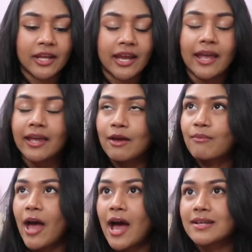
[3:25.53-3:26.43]
They can't get
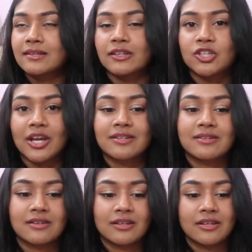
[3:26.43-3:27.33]
past the Gen
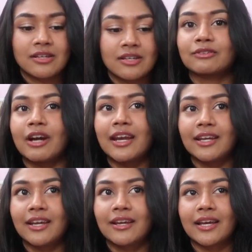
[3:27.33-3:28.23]
Z
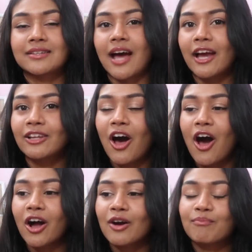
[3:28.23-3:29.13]
writing and
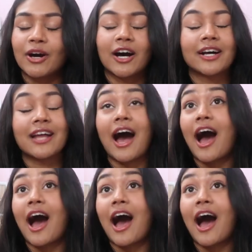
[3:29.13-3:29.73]
dialogue, but